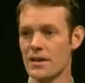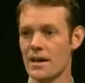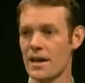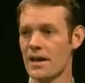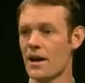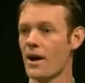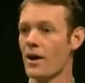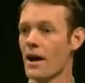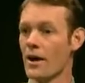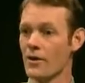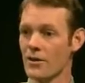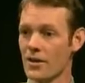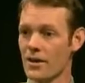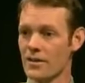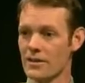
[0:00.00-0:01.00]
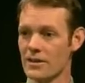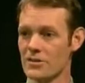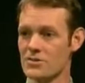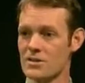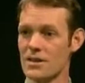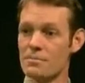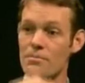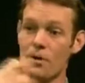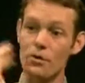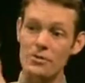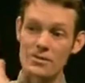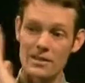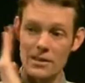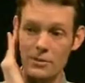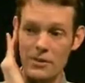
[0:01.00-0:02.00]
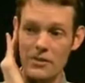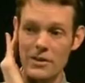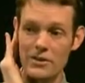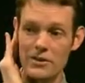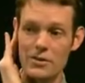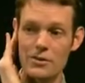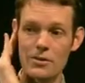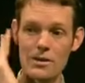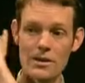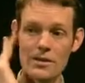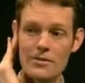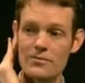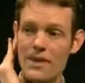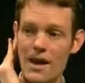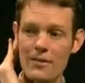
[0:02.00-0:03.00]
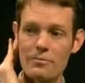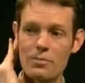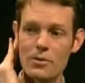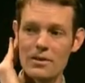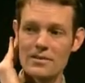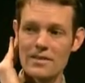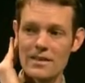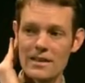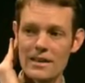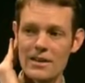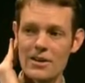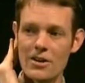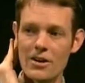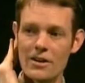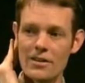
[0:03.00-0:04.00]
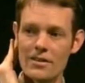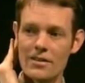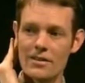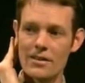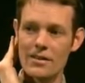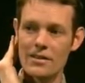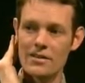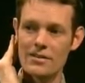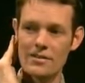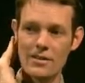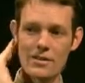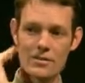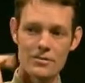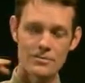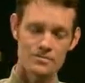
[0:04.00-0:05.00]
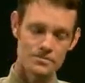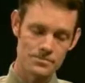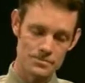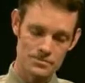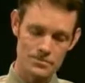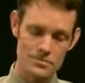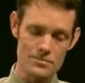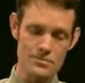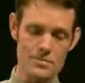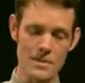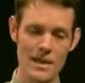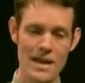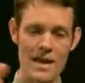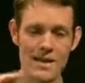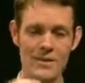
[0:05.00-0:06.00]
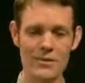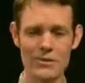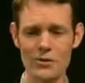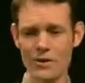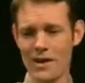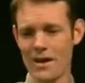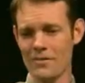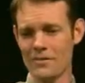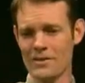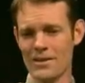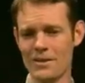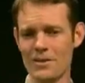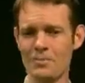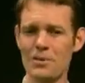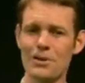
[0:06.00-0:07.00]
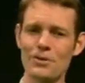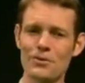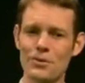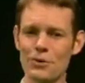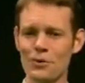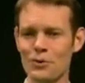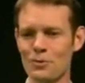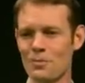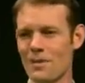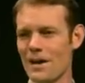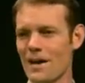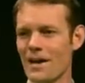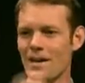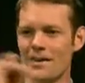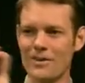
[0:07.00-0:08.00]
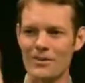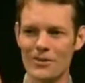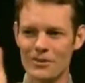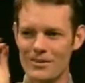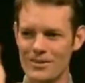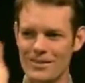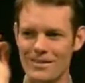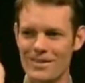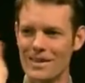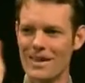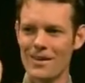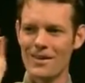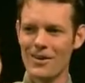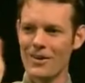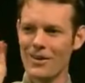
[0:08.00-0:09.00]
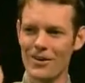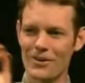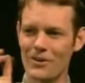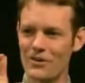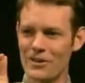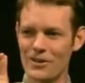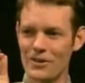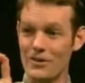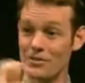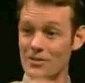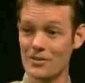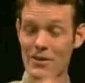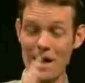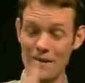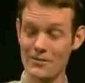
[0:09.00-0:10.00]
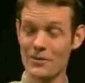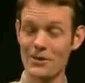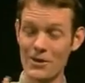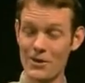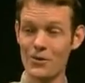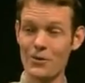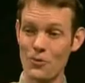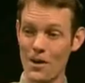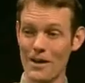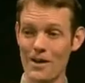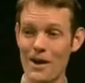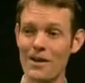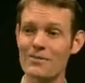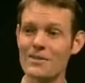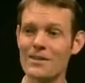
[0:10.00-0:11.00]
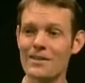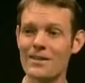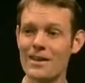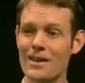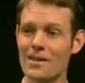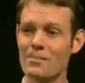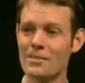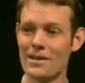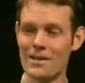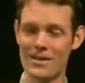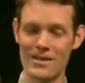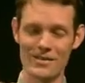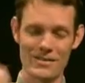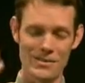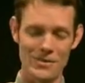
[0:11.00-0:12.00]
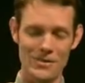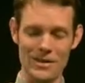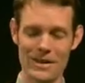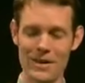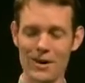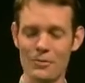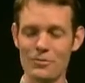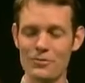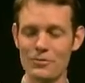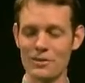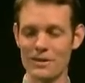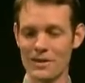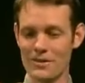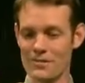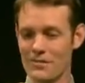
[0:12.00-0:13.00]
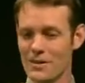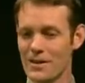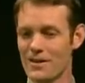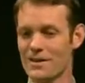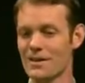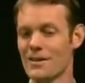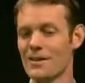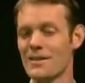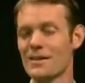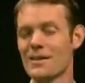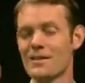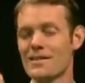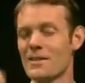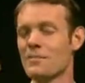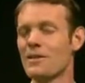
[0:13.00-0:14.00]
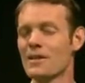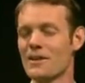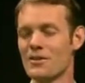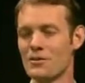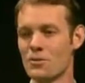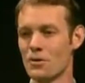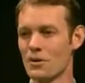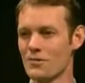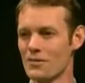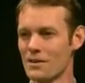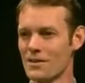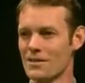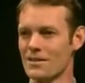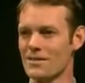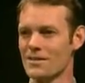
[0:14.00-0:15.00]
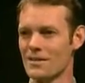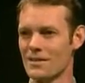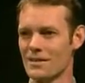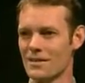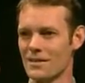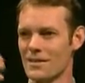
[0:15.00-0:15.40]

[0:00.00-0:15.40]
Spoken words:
and alcohol addiction. And mostly what they do is 5 points in the ear. So, and you'll sit in a big room, and you'll get all your needles, and you have to go quite often because it helps stimulate endorphins and